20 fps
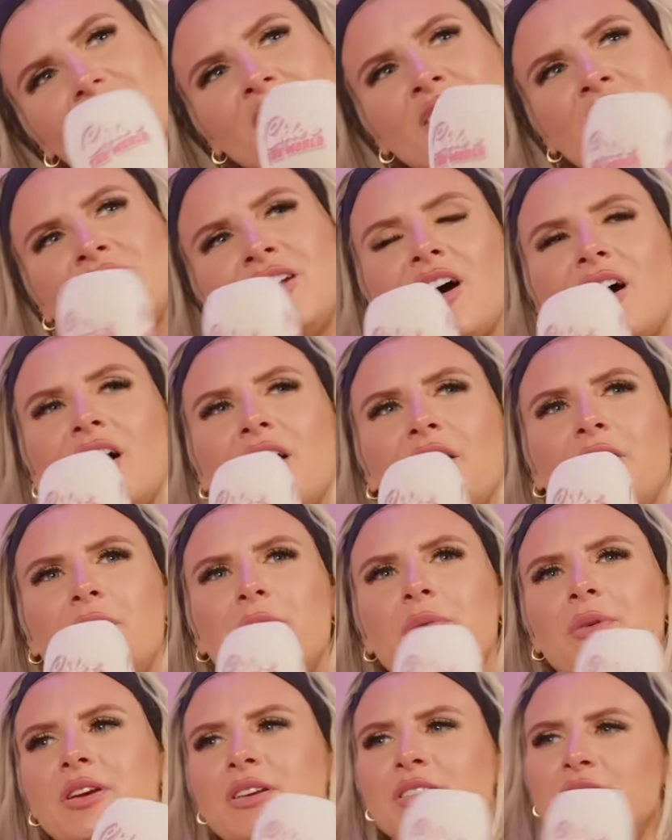I know,
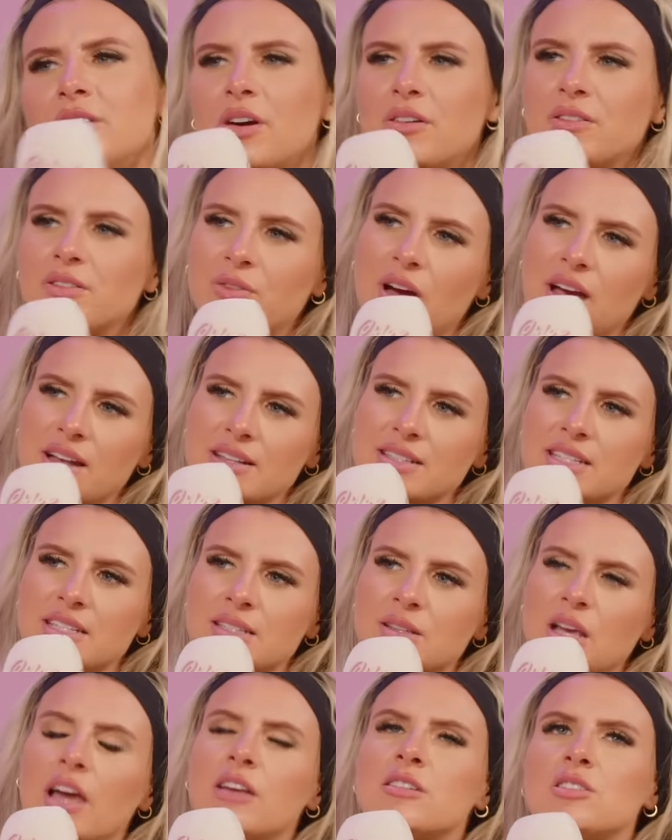but you do have to fancy. As
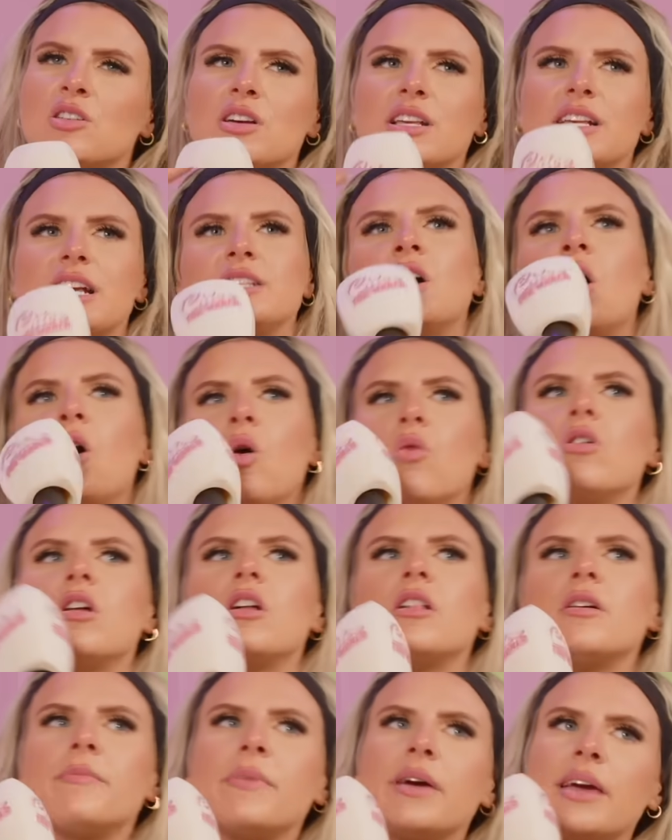long as they're taller
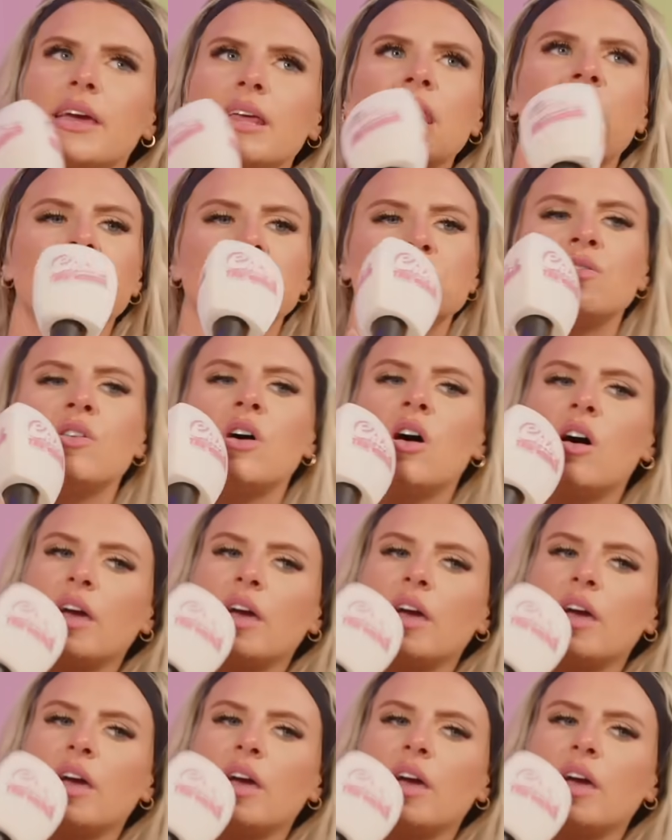than me, that's fine.